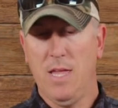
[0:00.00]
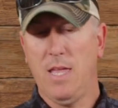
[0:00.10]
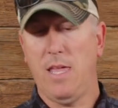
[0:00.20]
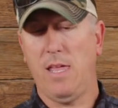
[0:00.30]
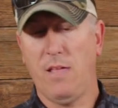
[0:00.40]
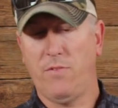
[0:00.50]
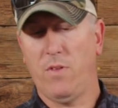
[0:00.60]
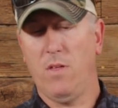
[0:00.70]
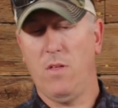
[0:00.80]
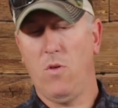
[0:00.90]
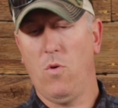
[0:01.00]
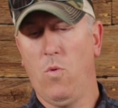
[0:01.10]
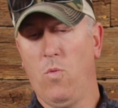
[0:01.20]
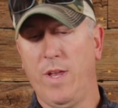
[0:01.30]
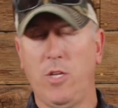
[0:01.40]
is
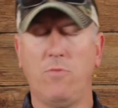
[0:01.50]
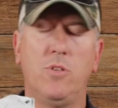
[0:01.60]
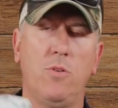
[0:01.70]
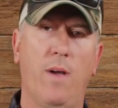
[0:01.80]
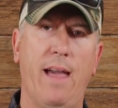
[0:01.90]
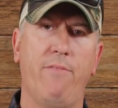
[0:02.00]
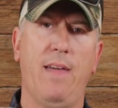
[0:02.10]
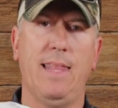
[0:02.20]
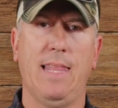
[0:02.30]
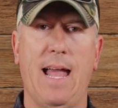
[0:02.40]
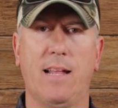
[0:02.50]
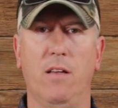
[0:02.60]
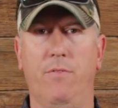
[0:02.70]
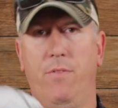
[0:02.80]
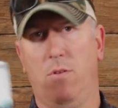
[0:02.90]
when you do have that lack
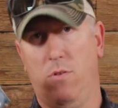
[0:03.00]
of